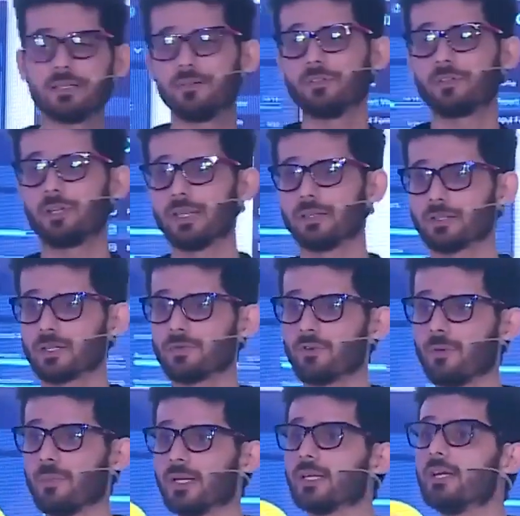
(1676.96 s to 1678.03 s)
in the visualization
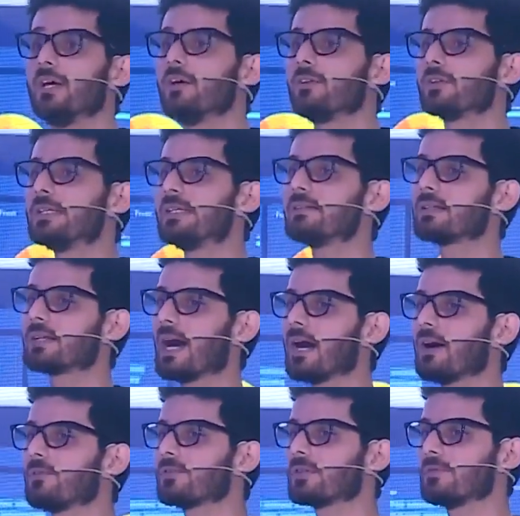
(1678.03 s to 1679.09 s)
format. So these
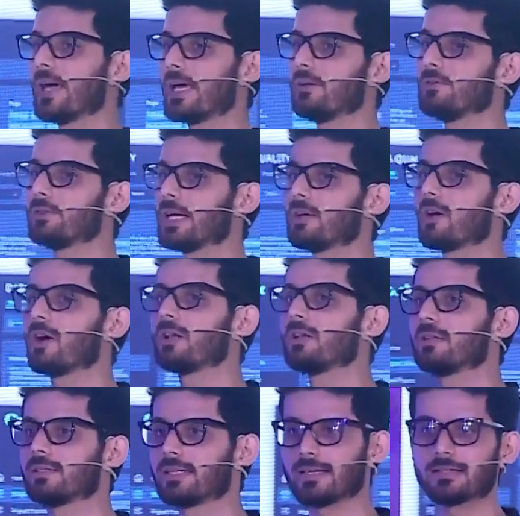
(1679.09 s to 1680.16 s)
graphs, values, and
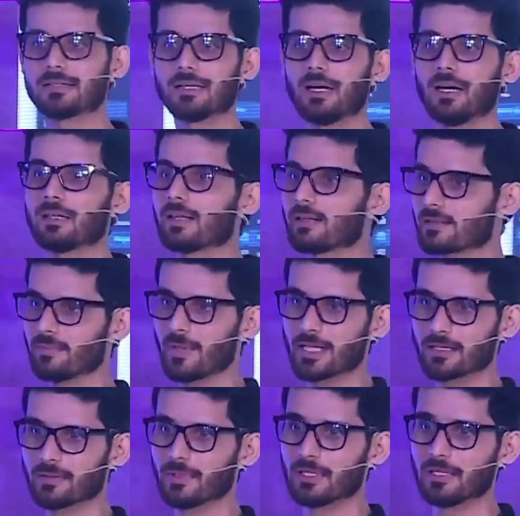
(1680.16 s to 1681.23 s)
all tests are
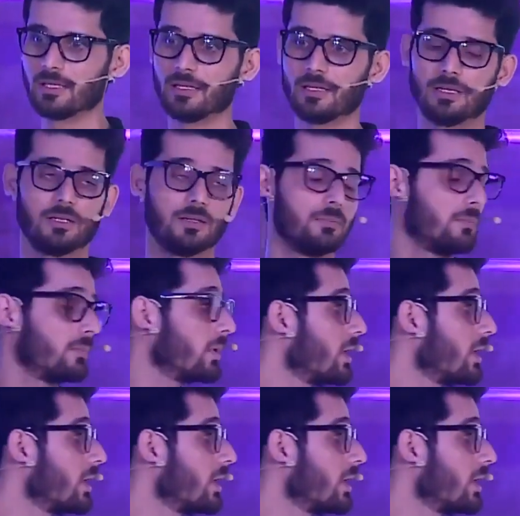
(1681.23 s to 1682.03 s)
customizable,